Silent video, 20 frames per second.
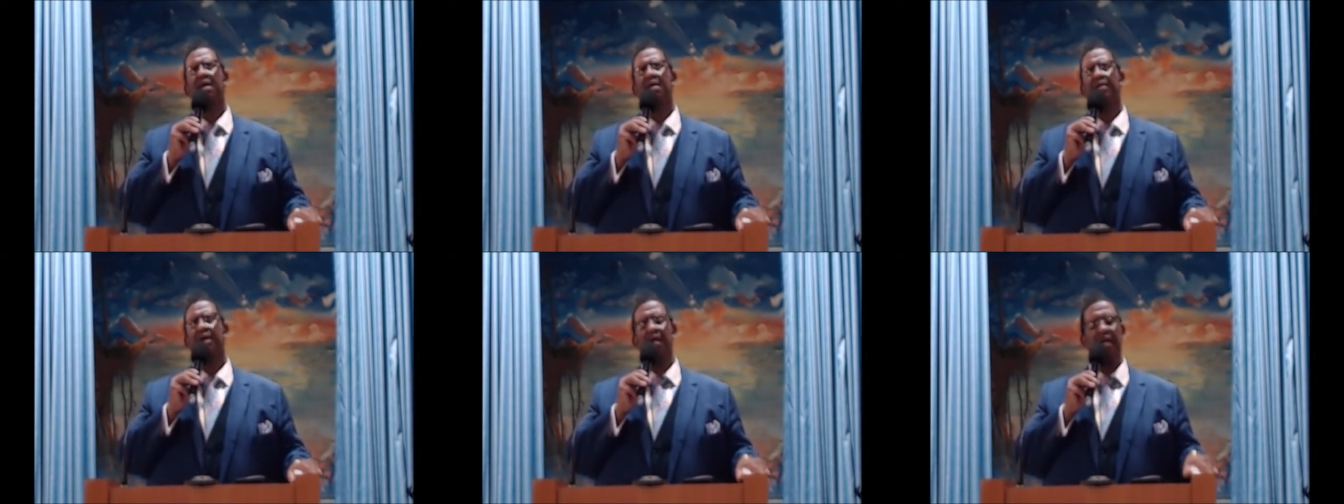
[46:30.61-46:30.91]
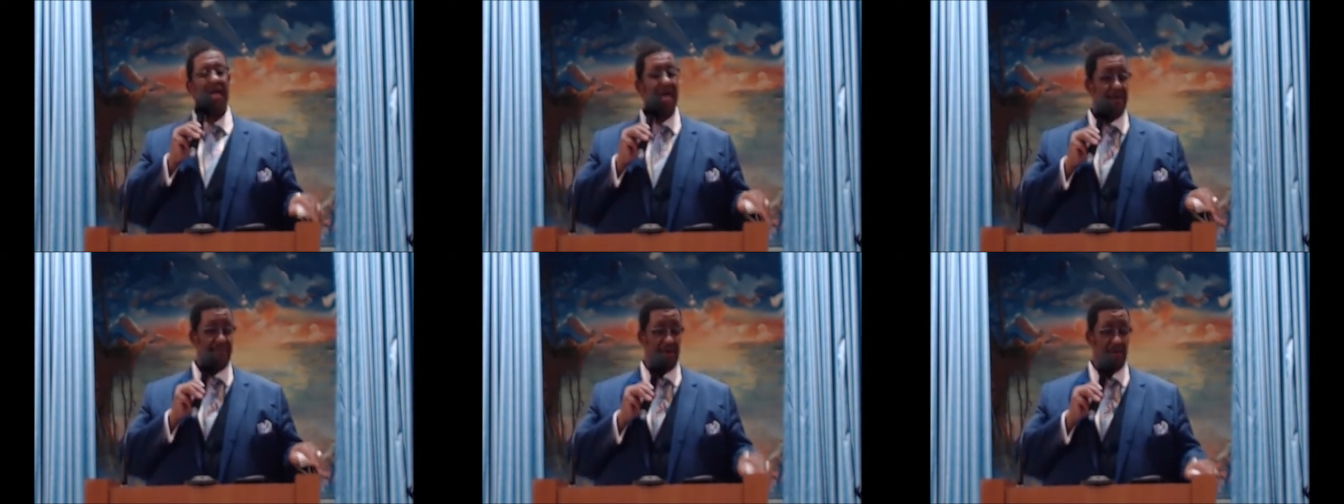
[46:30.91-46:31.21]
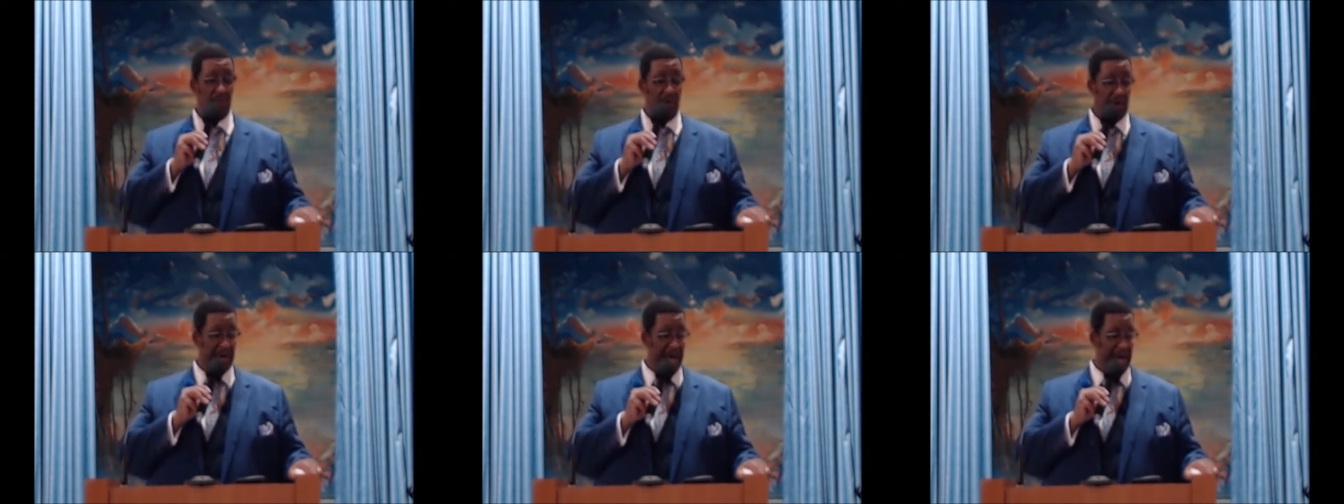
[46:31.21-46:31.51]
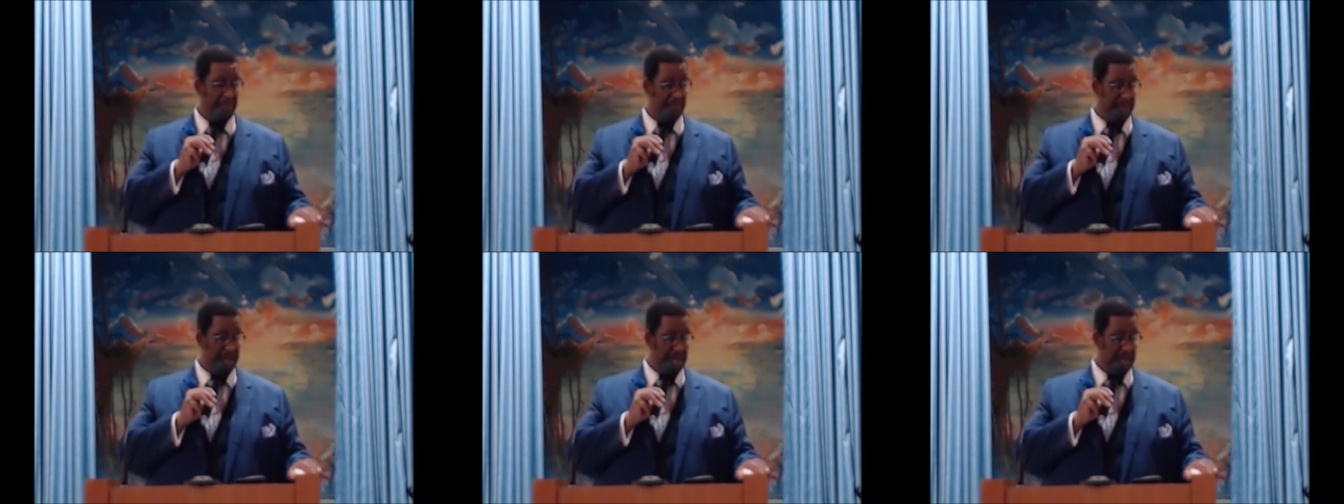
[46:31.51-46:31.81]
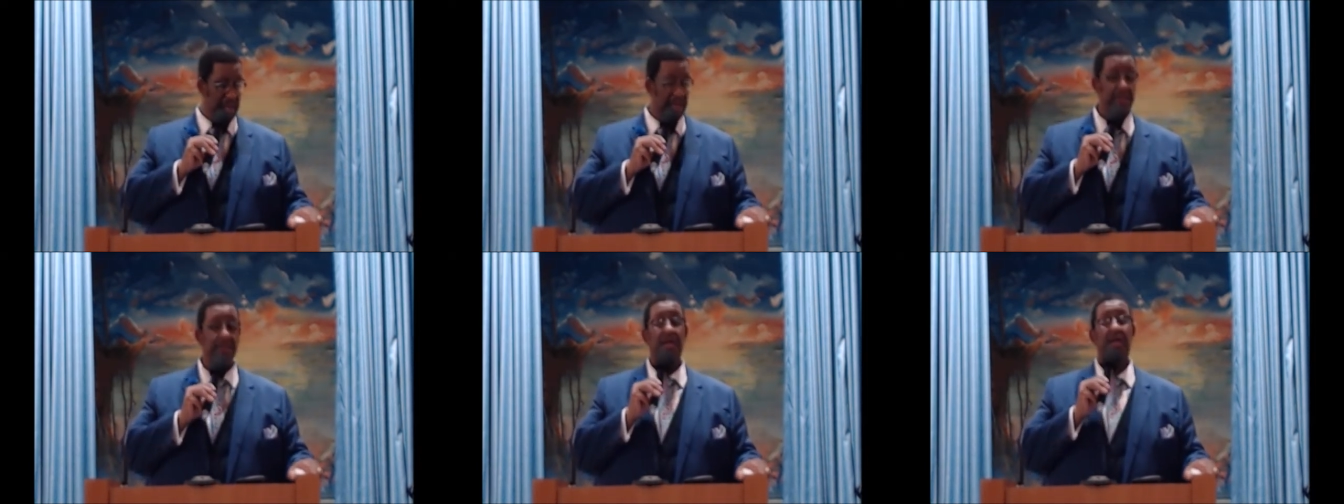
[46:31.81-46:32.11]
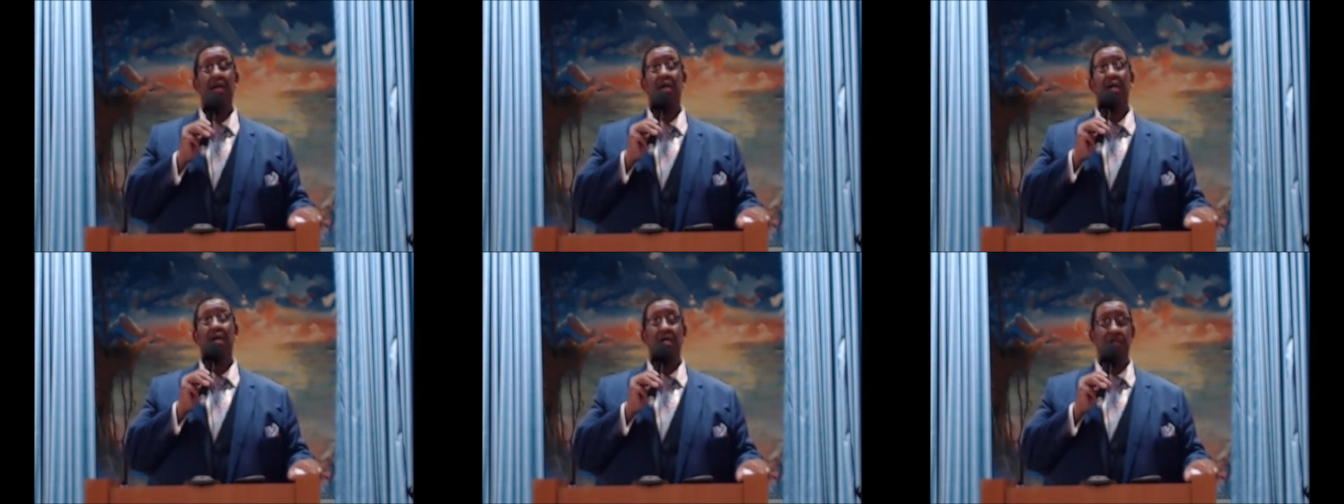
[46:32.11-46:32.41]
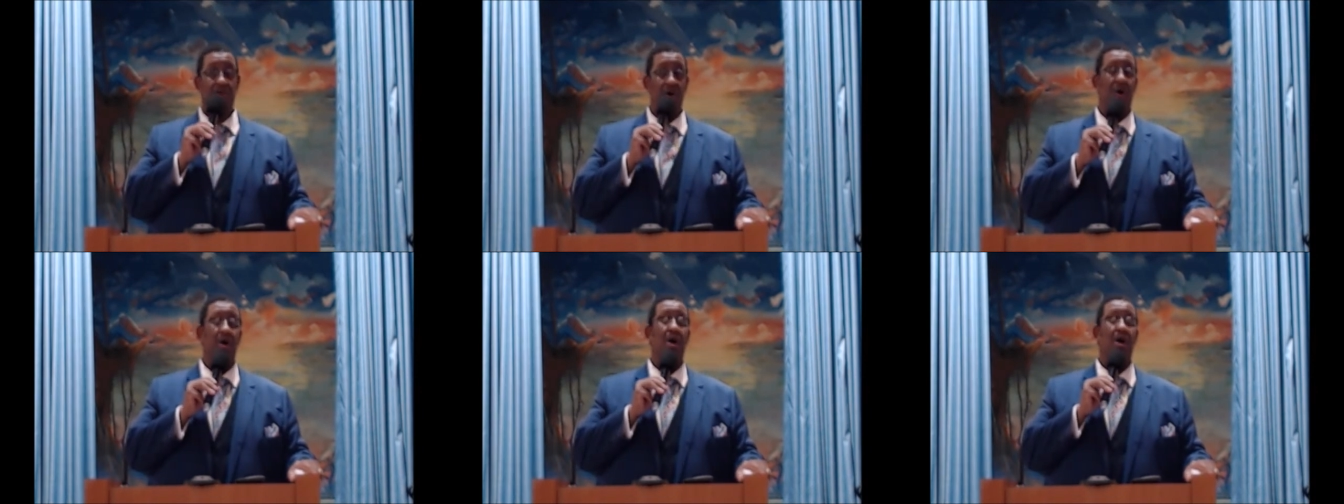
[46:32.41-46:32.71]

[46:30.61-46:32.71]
then heaven will not be your